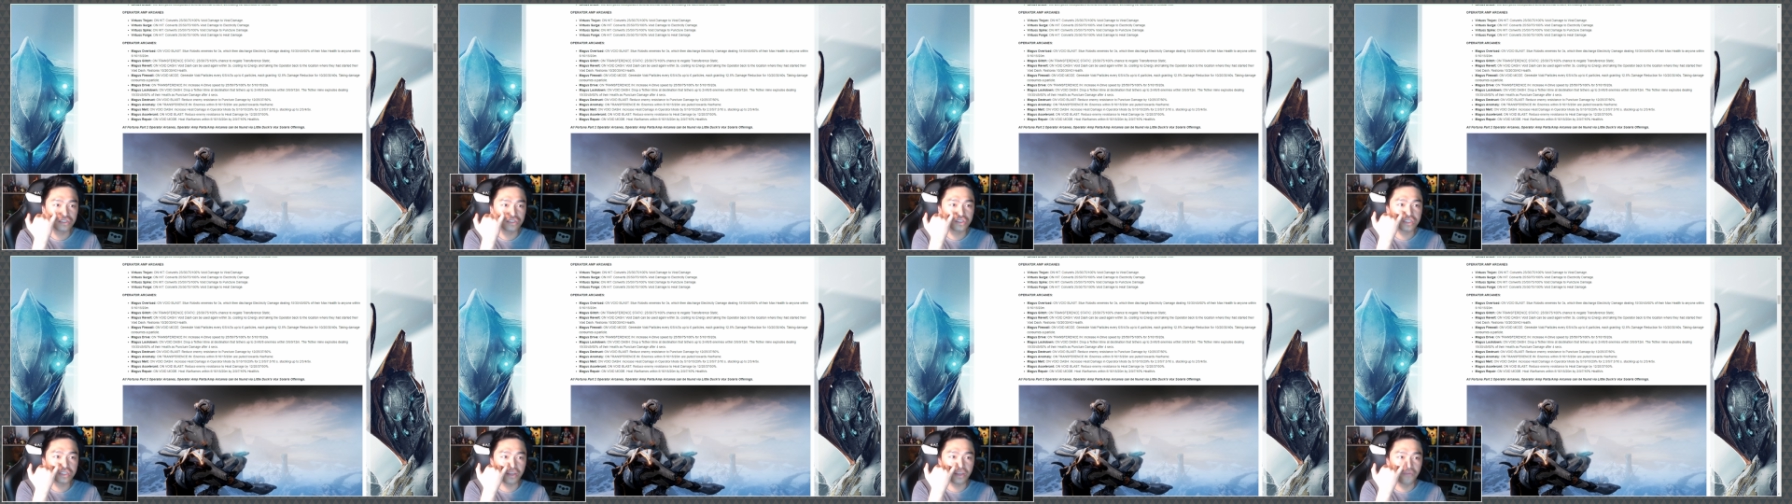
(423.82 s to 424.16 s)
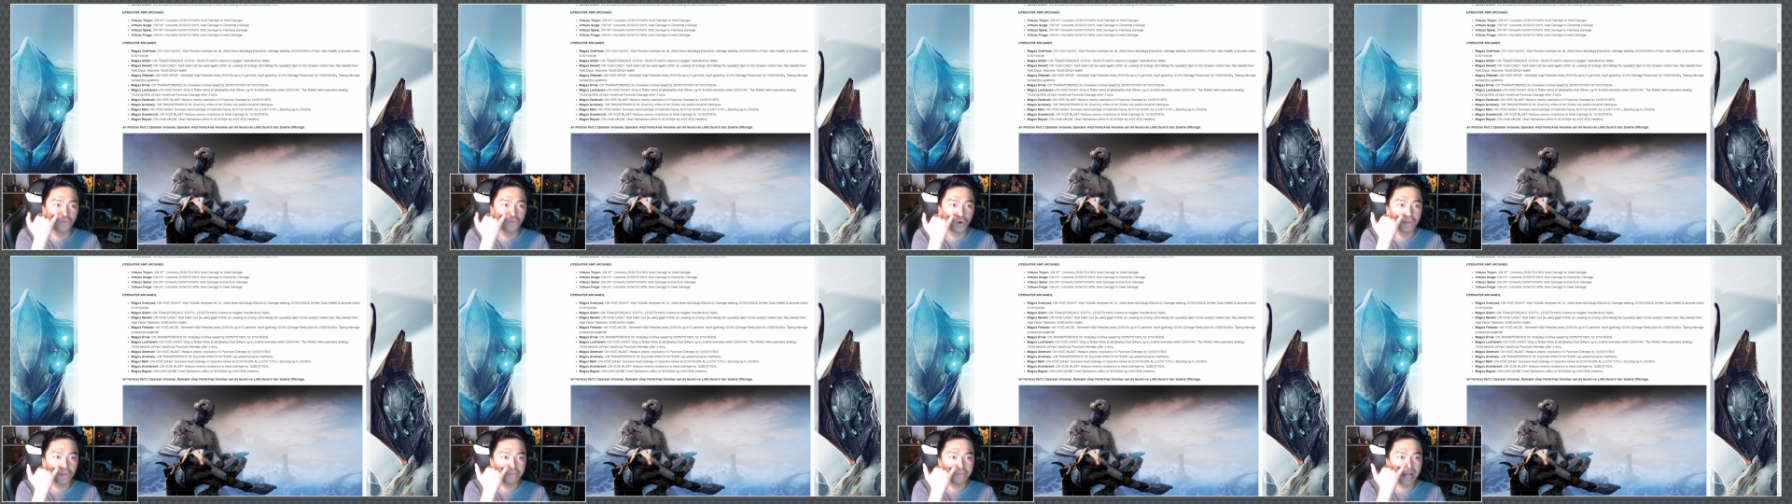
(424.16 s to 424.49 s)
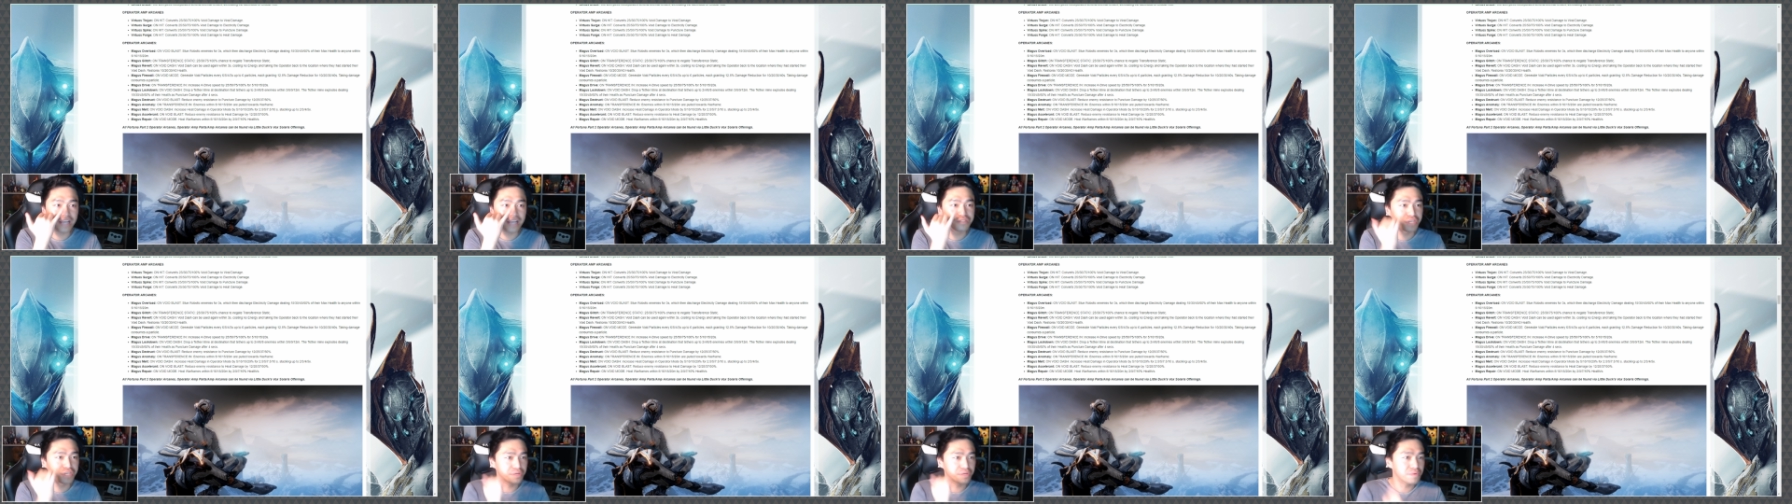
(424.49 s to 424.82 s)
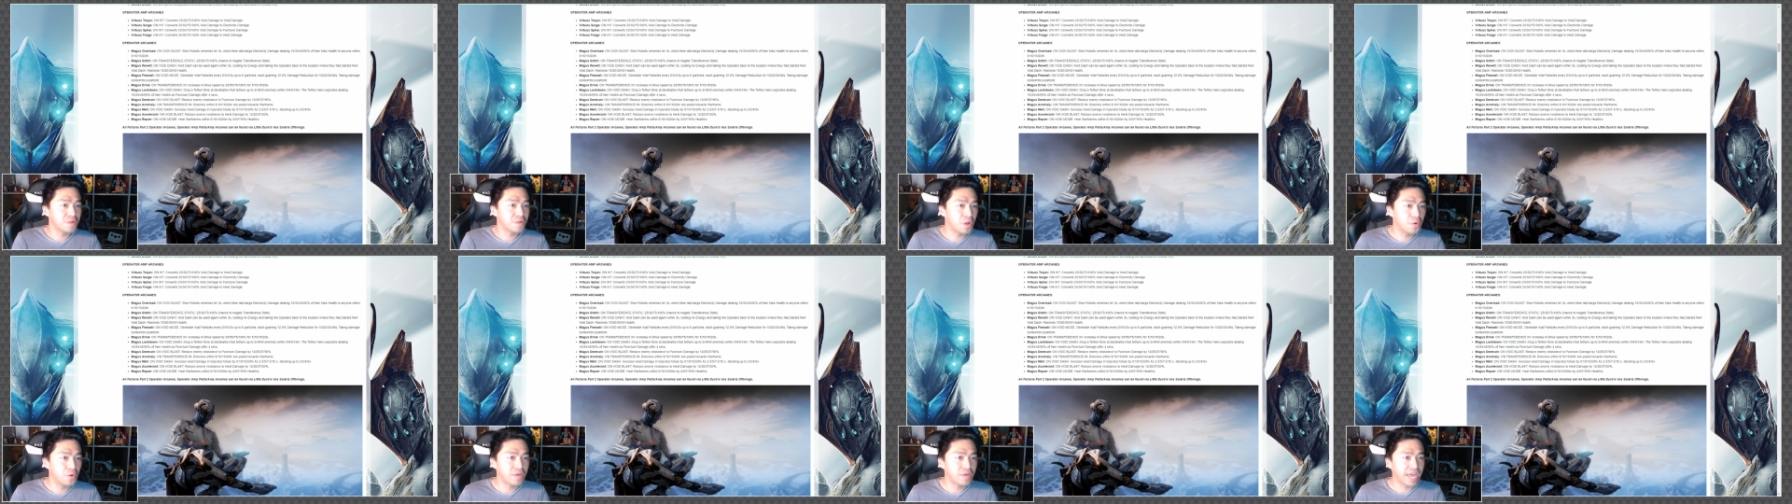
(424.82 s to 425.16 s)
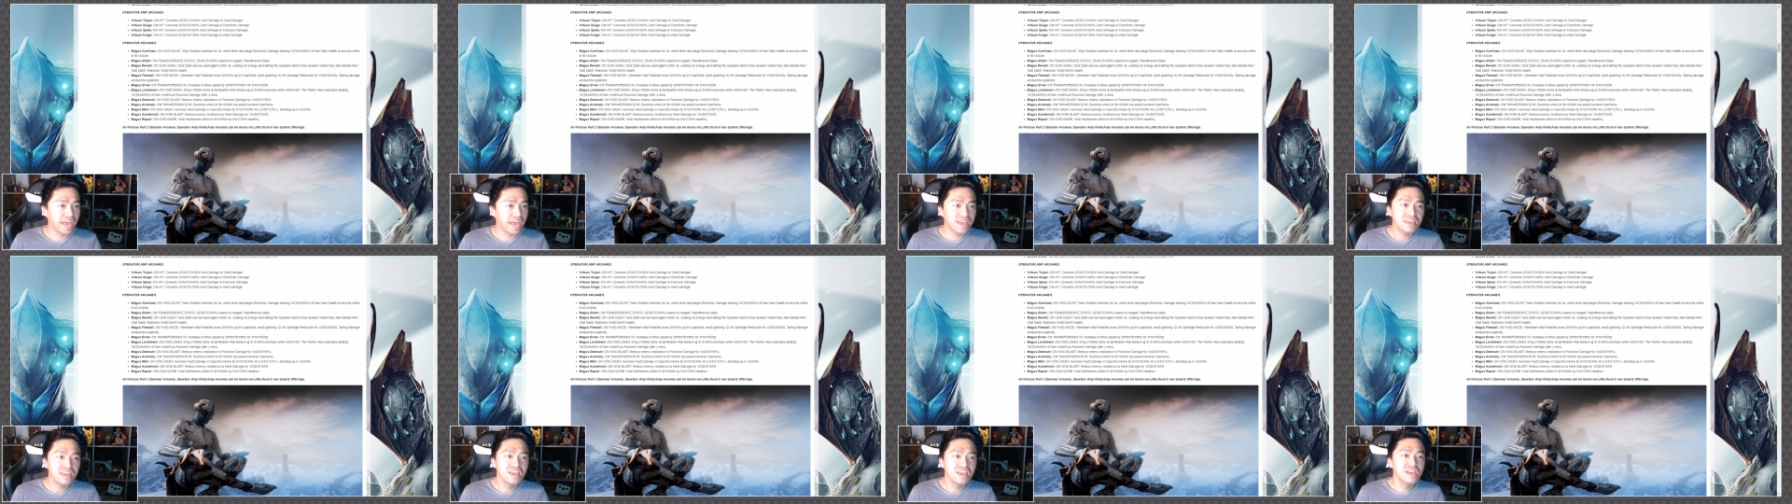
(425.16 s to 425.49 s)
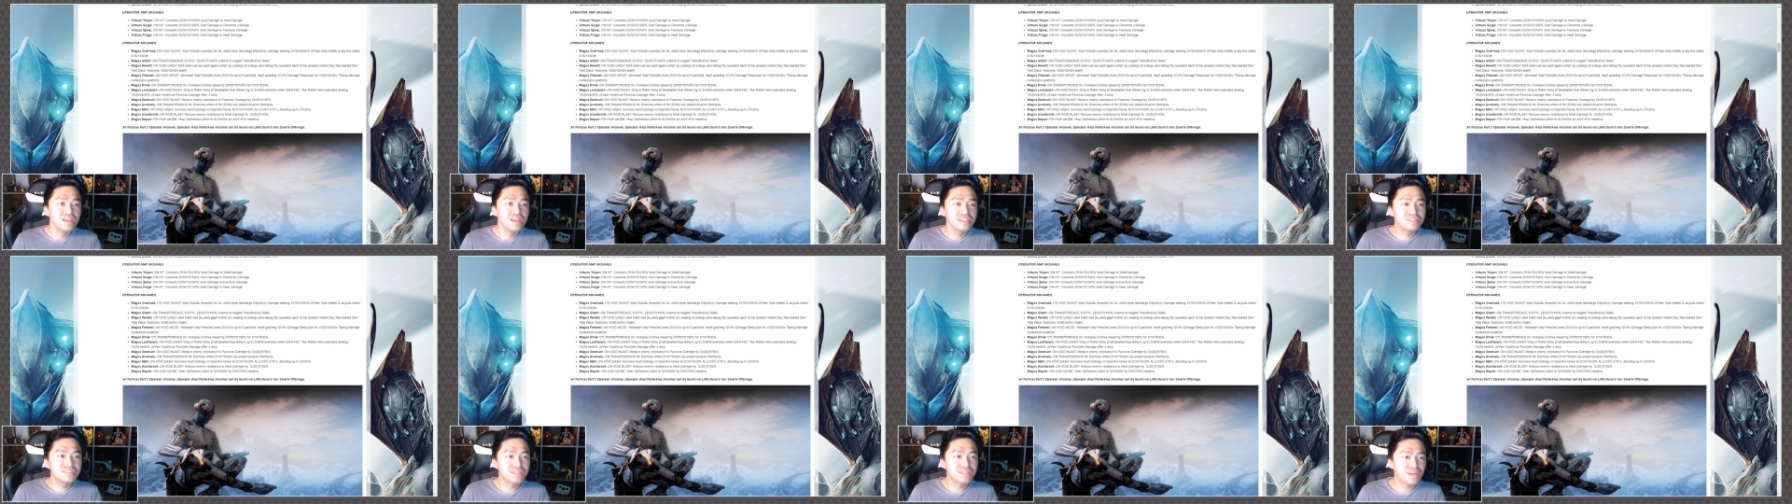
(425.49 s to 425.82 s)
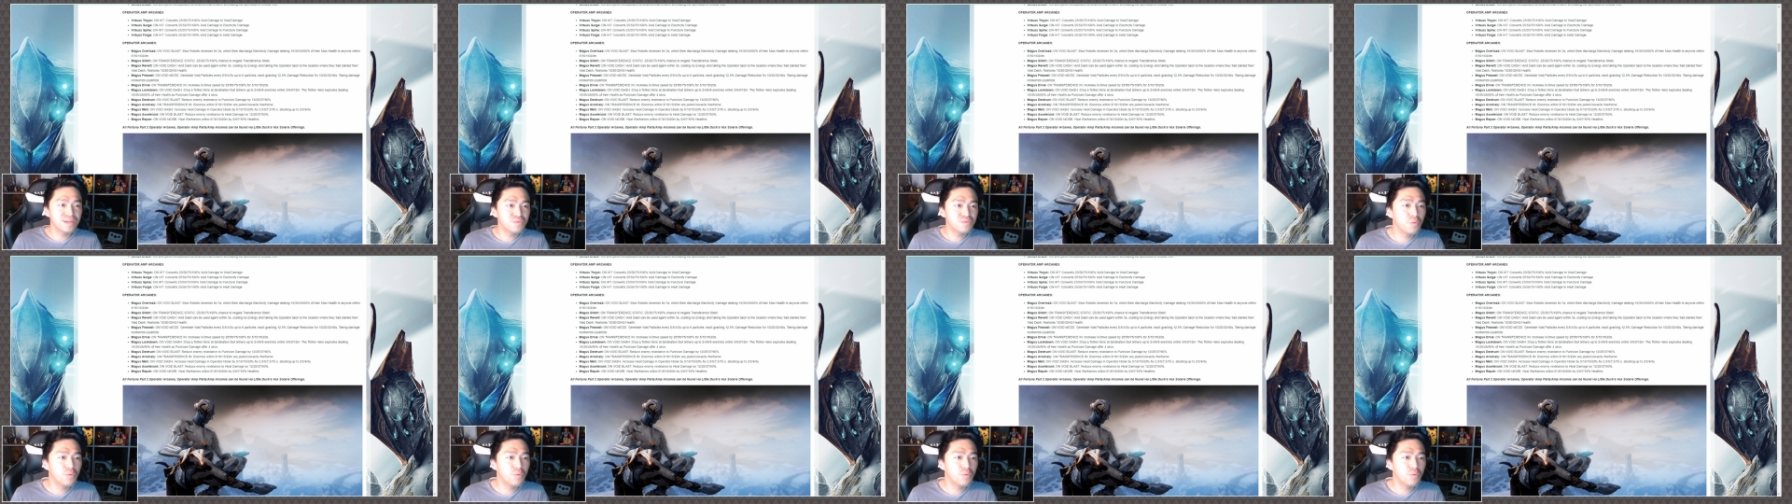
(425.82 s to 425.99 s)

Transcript: Just a Void Blast general? Okay. Stun